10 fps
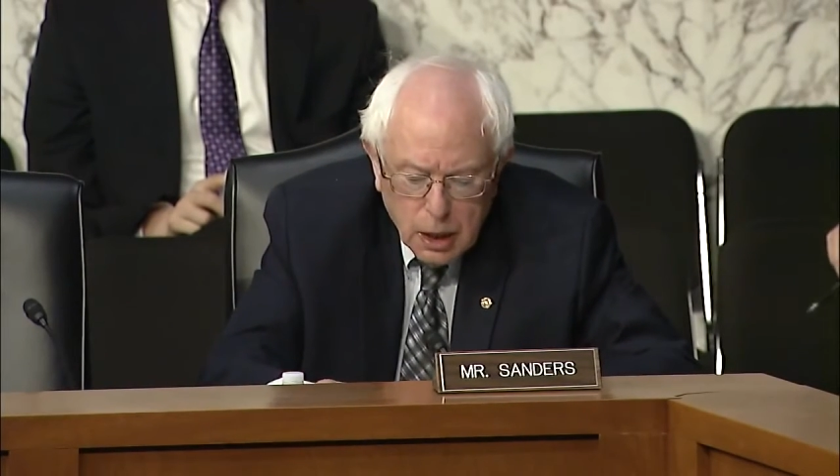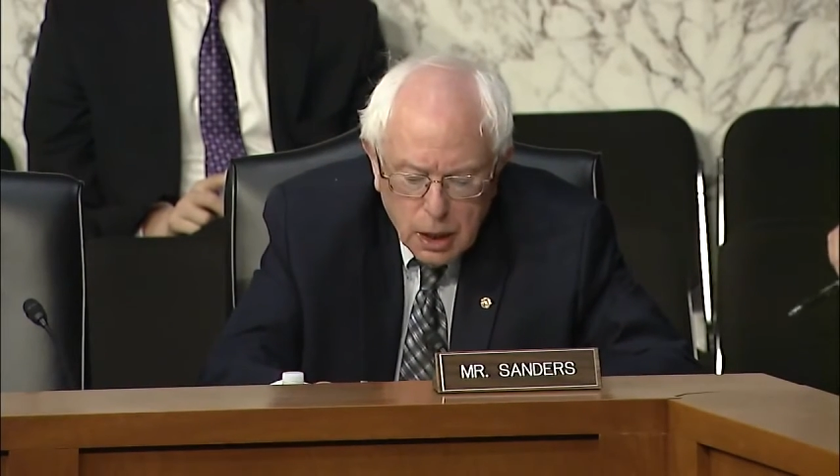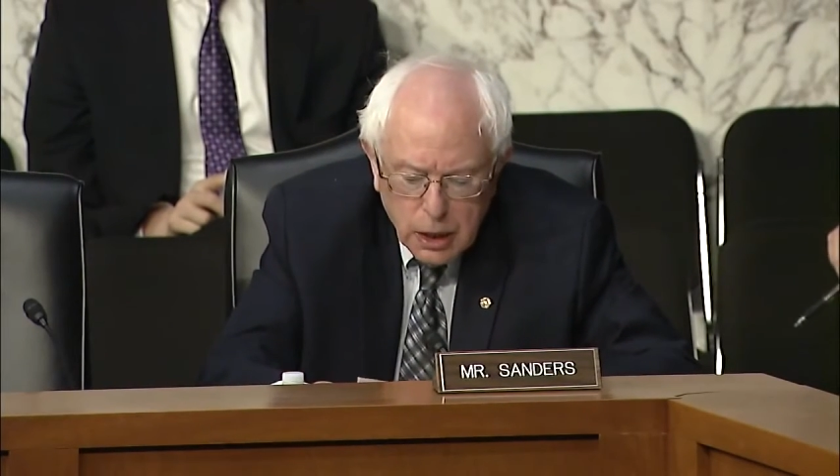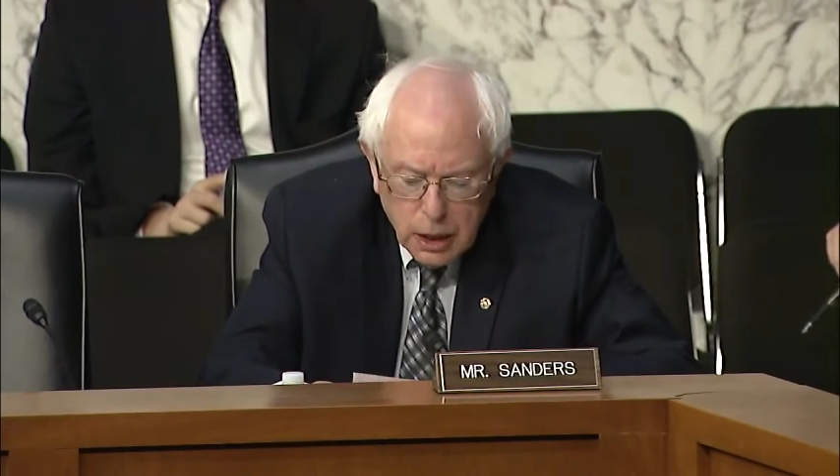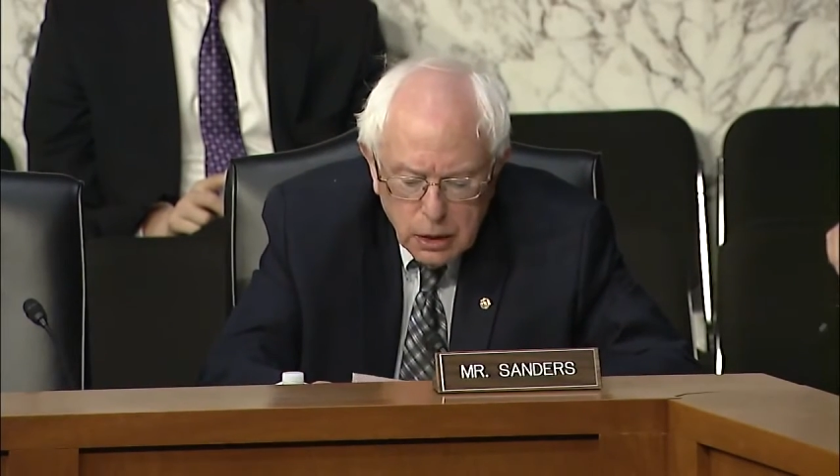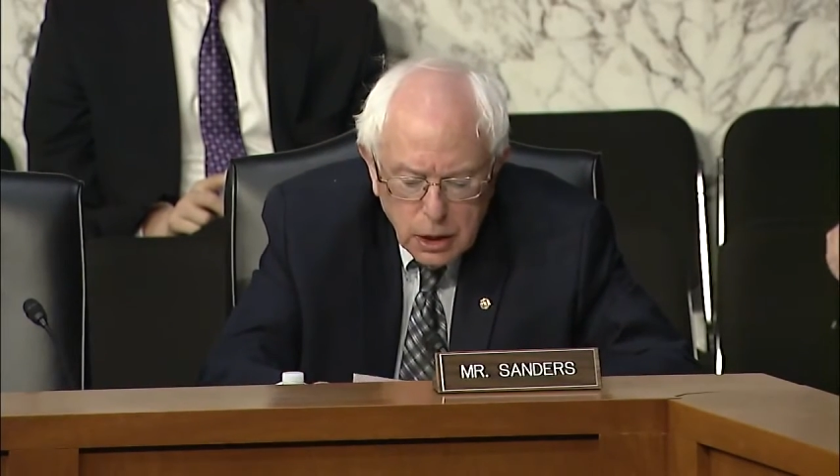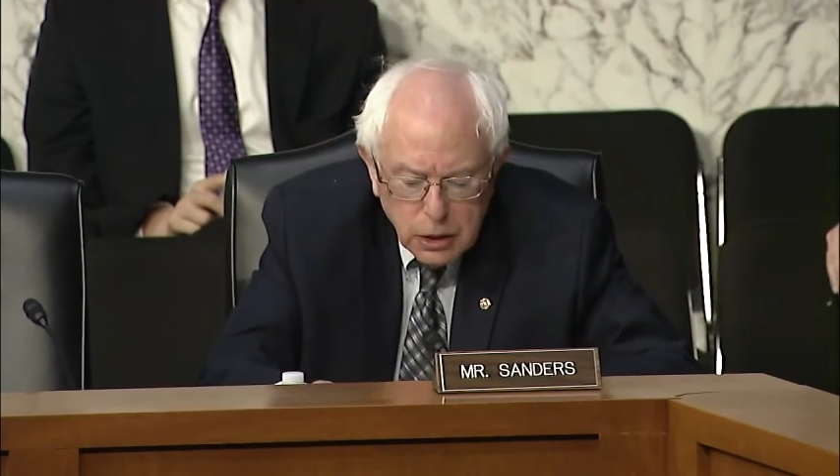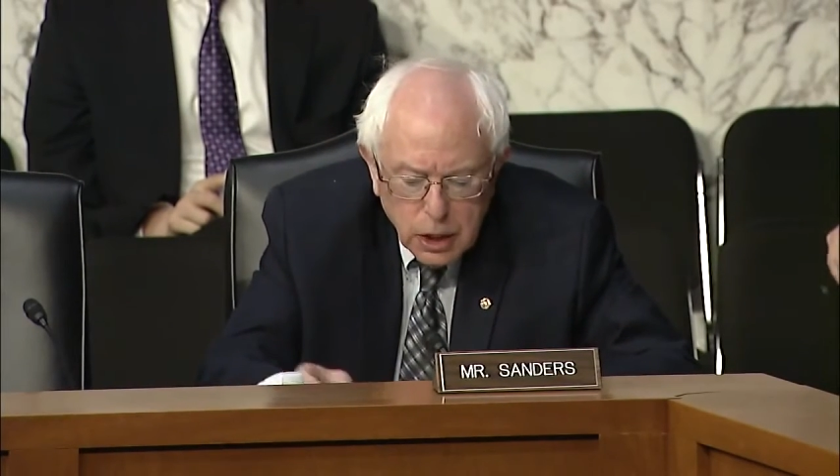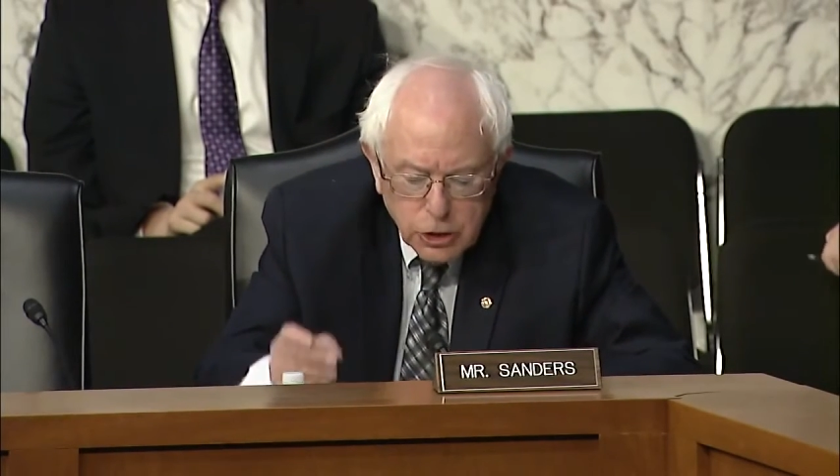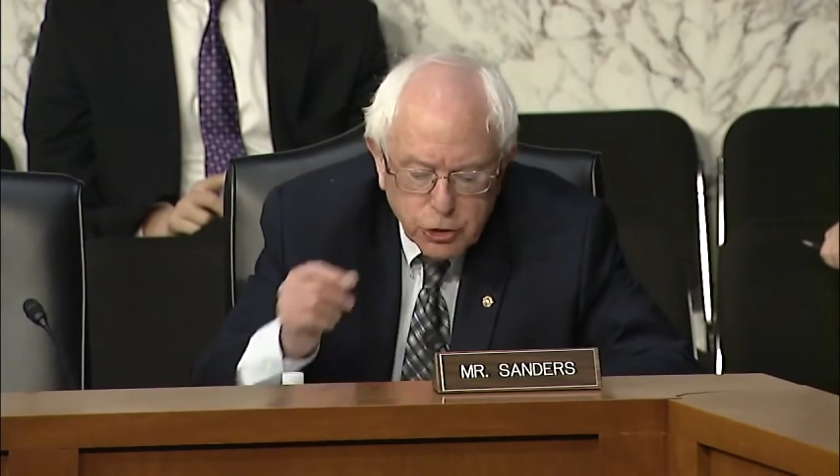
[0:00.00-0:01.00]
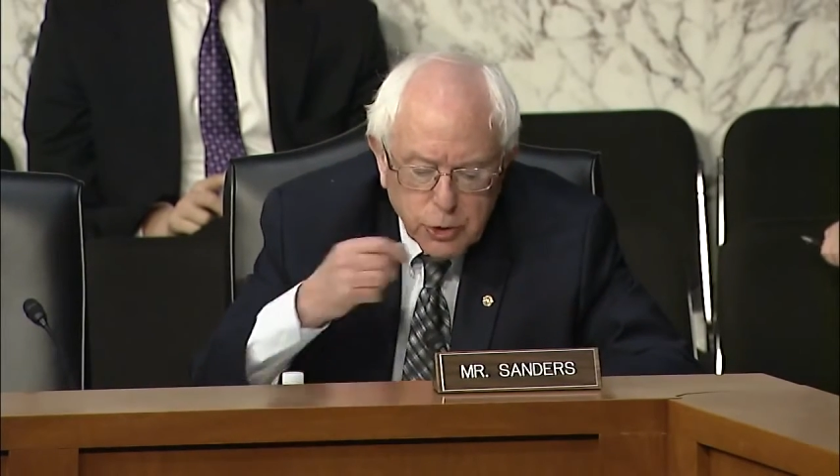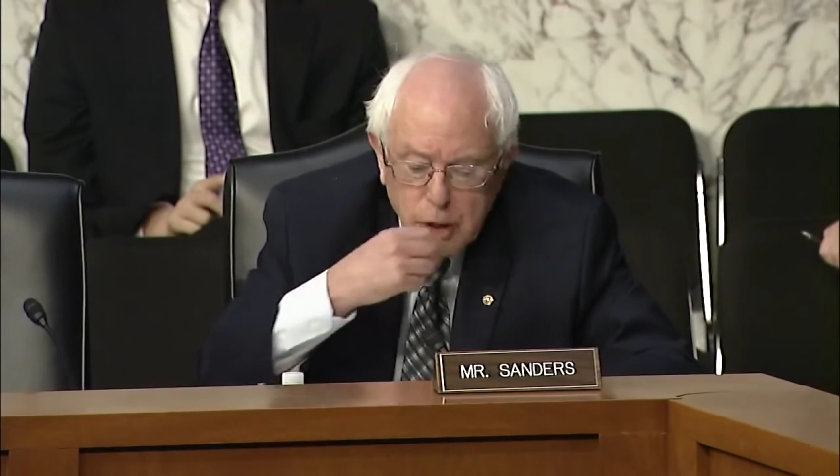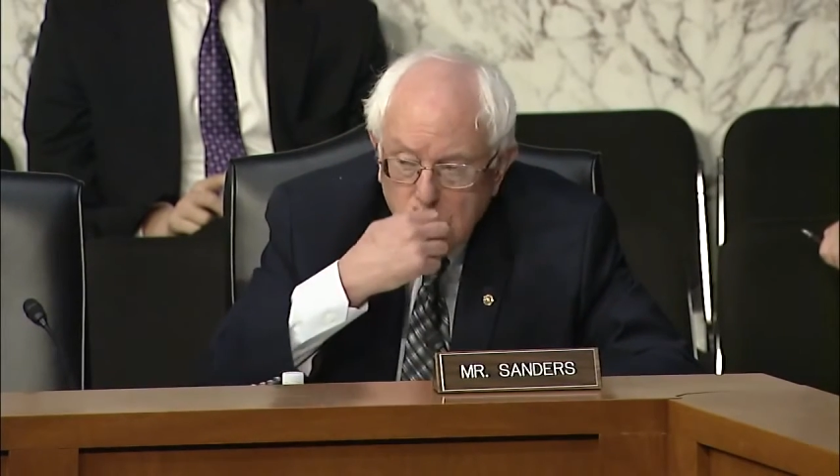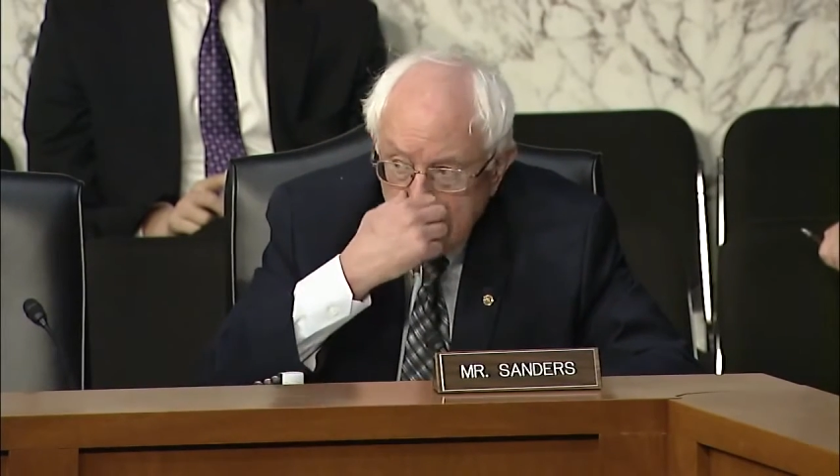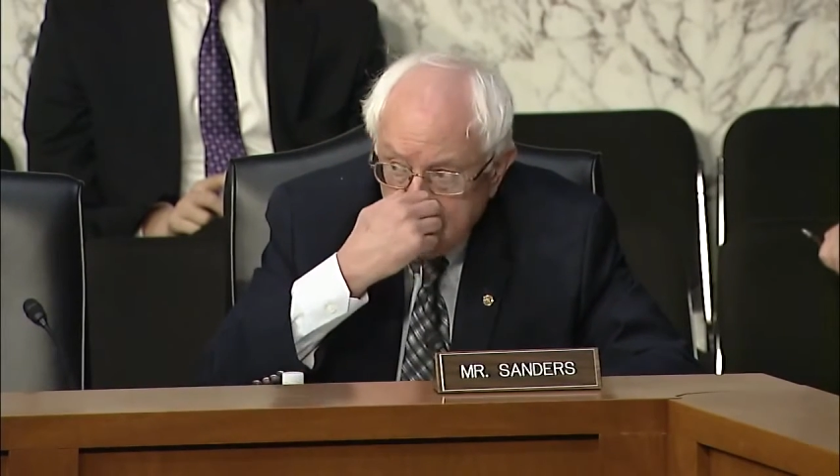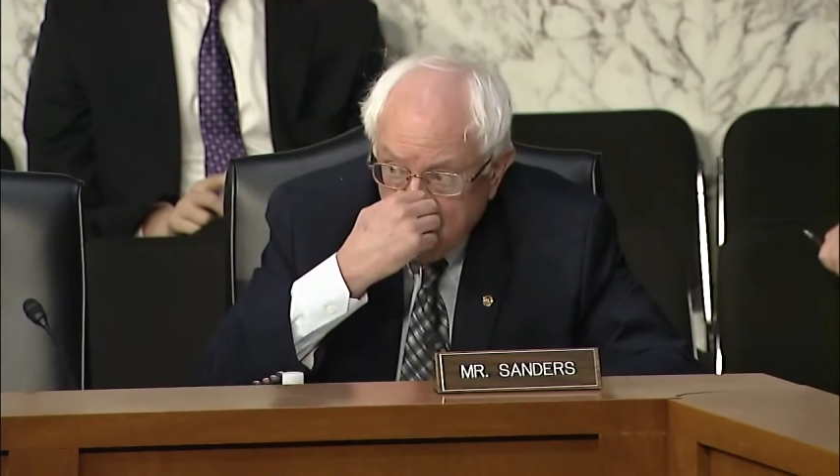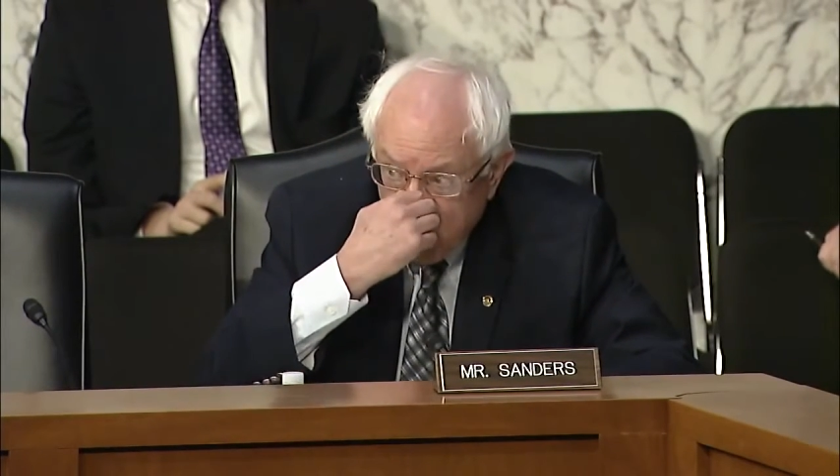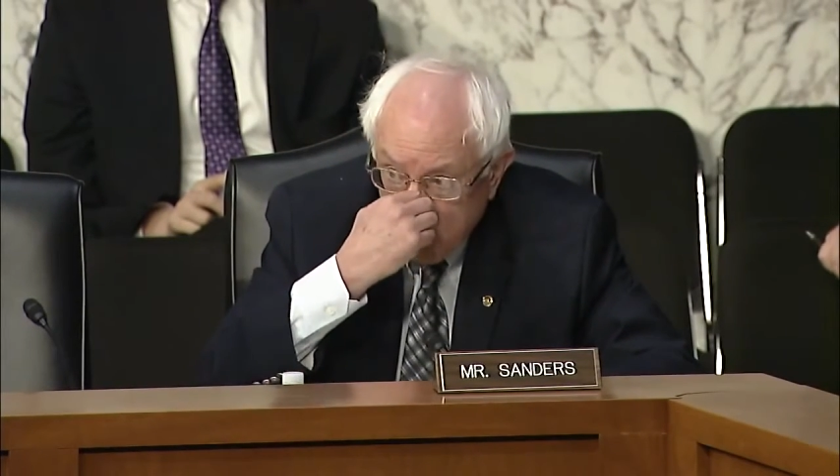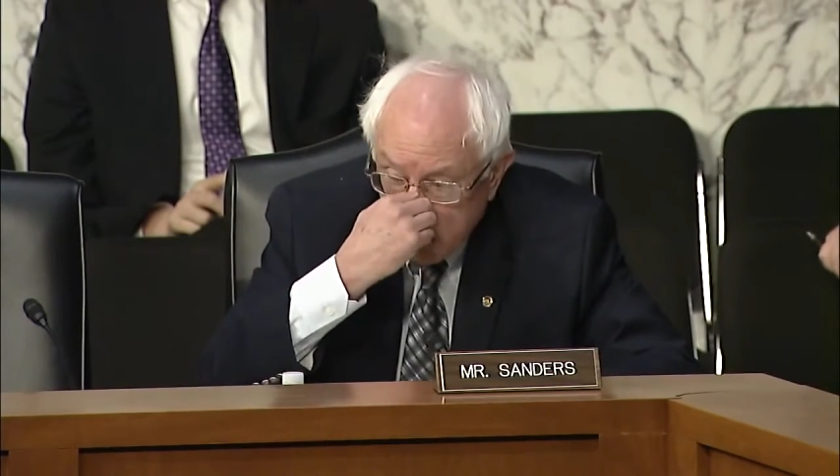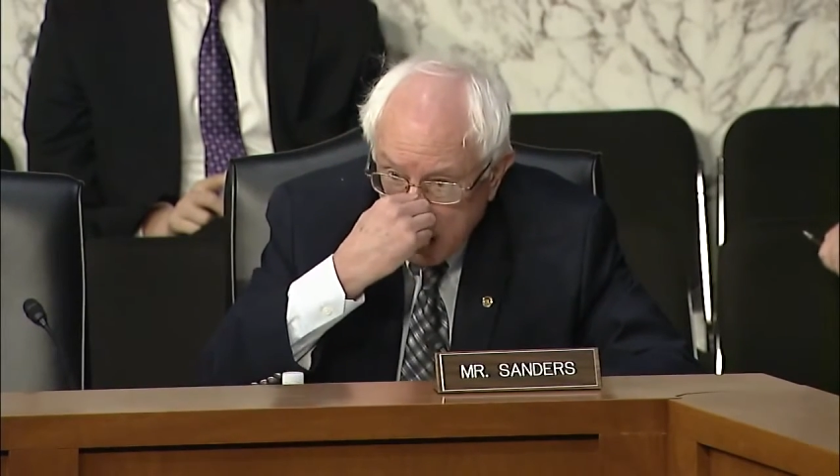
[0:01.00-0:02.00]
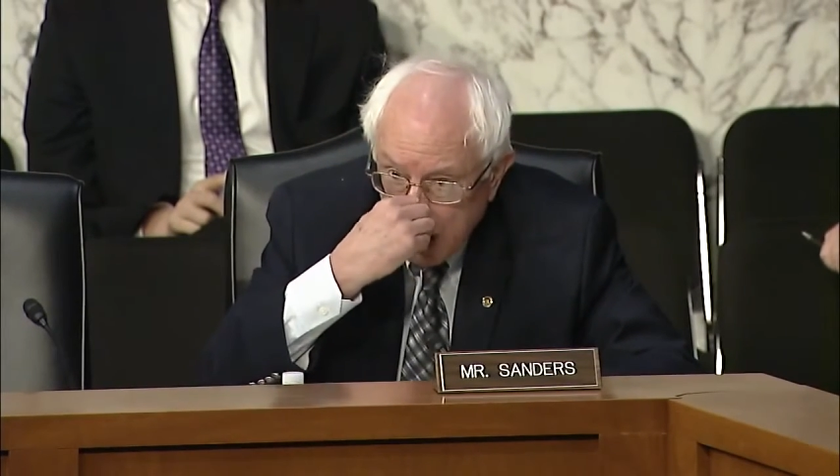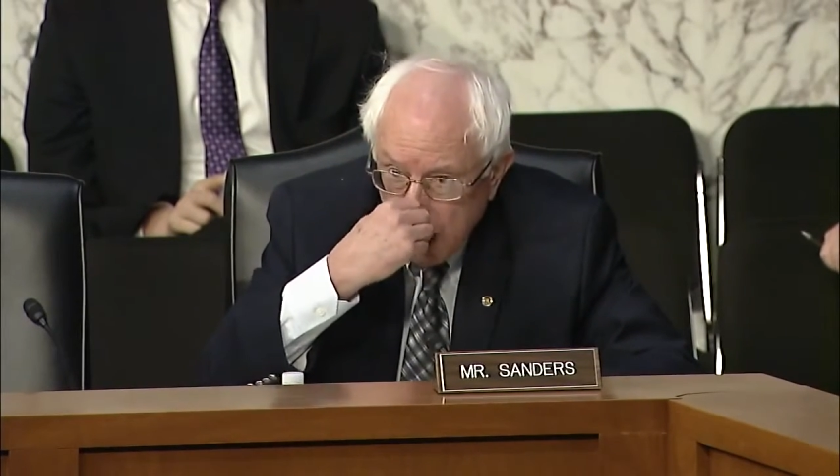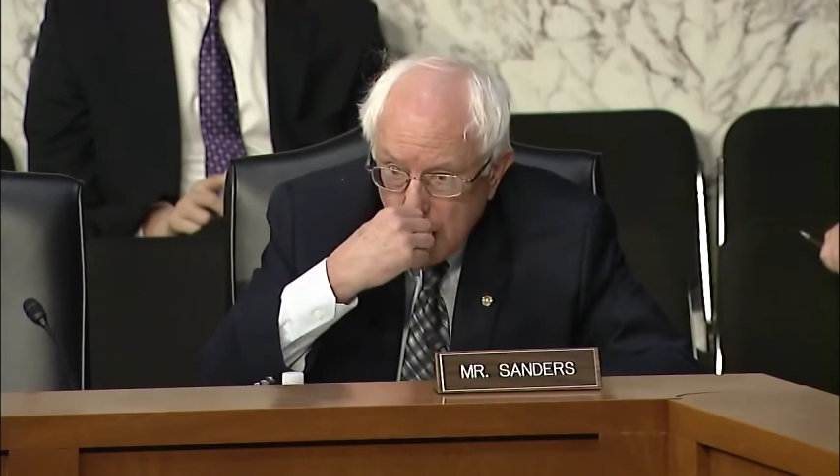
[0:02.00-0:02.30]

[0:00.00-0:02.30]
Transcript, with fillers: uh, in the industrialized world.